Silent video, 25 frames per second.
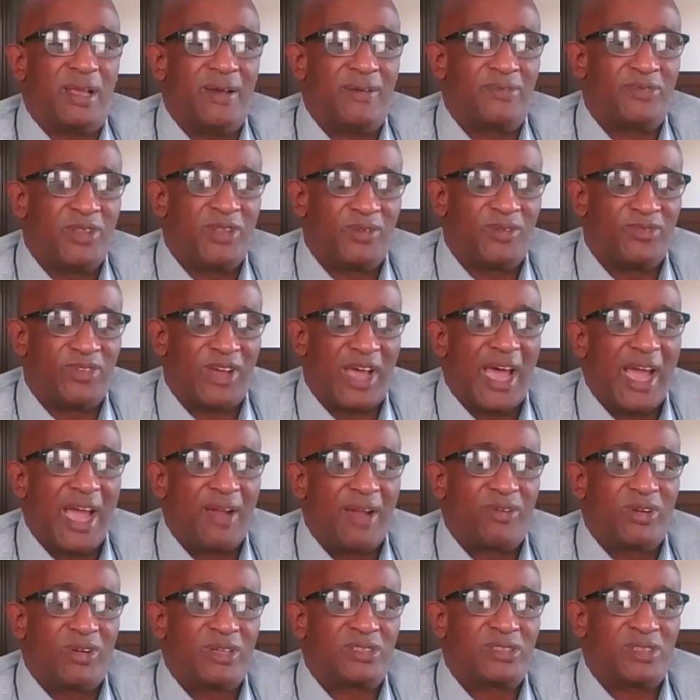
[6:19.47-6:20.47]
of the
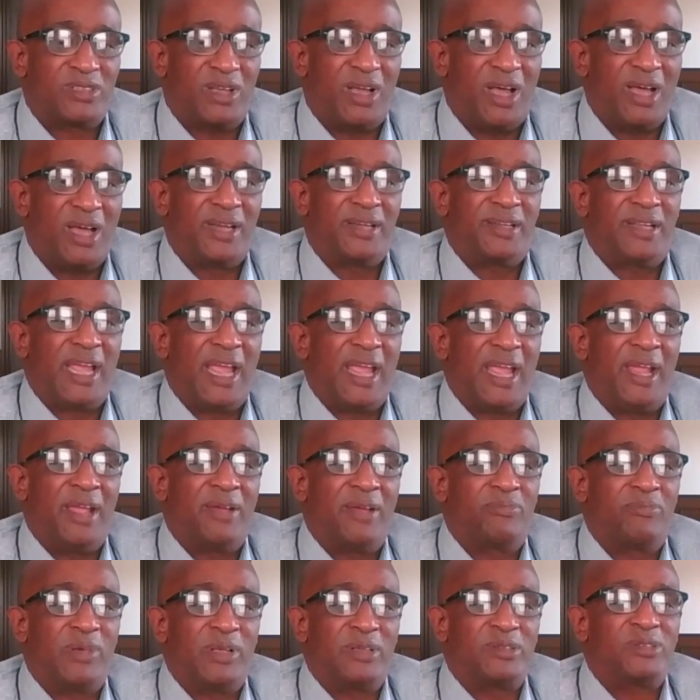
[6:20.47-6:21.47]
virus on
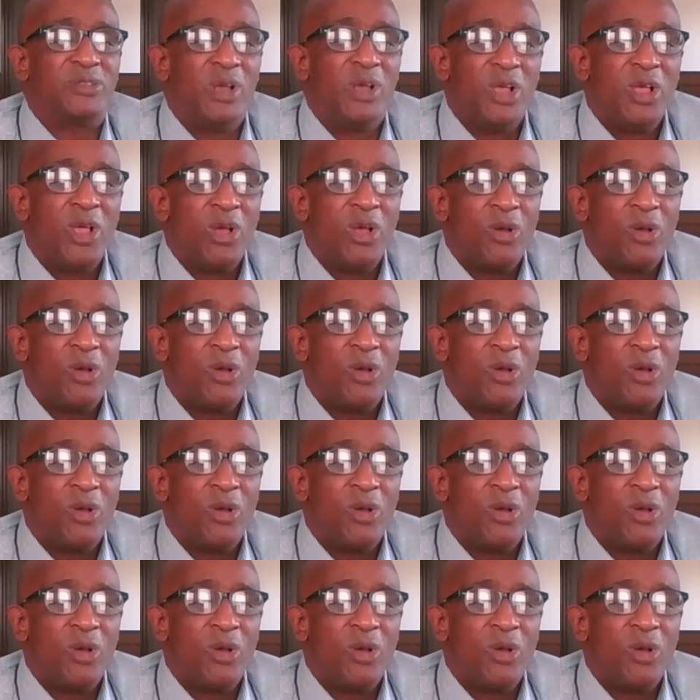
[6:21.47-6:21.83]
campus,